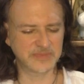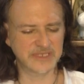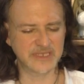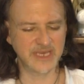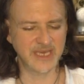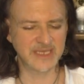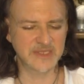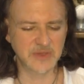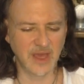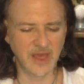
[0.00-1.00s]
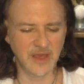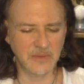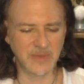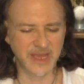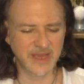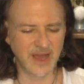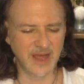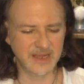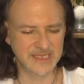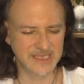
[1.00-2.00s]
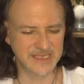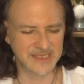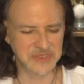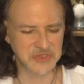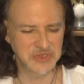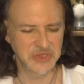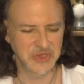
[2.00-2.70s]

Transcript: Please, my goddesses.